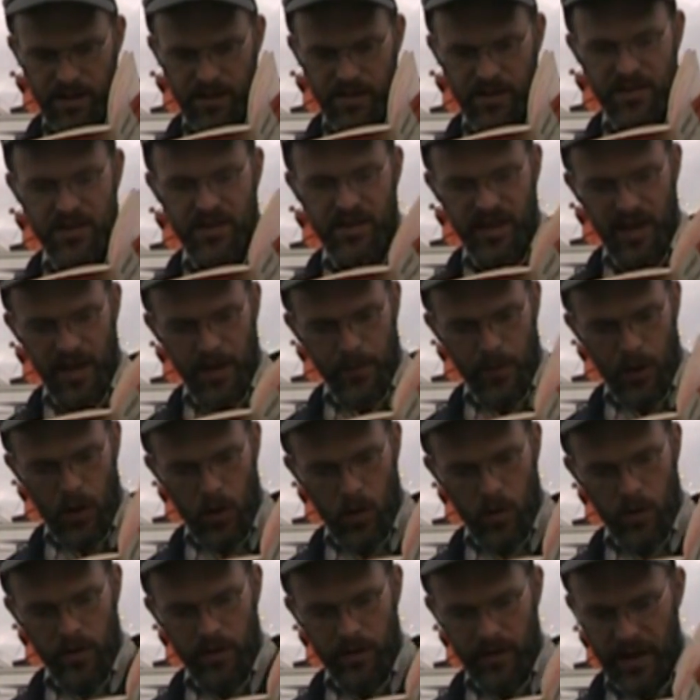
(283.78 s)
the
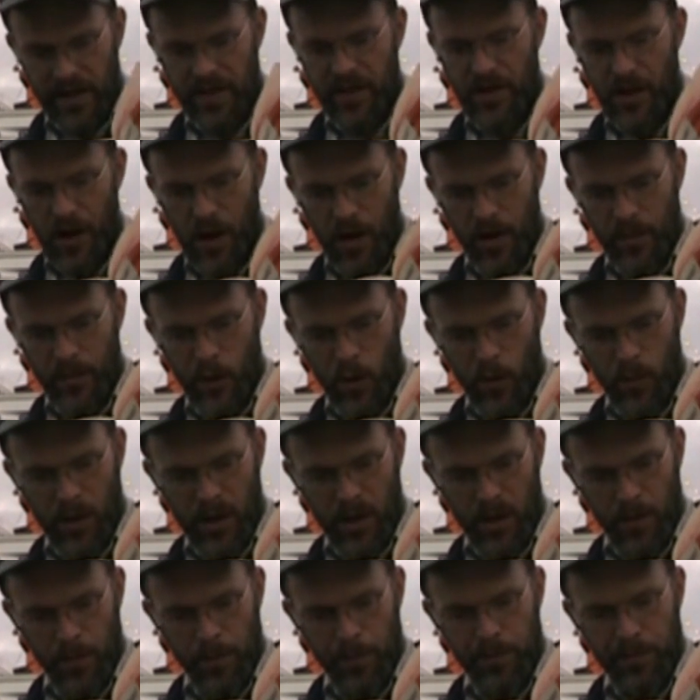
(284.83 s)
steamboat, like the
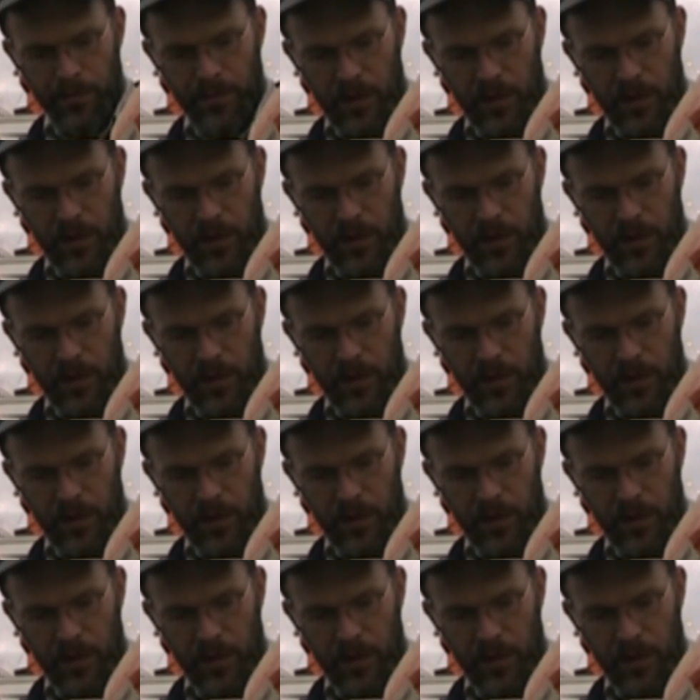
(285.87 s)
automobile,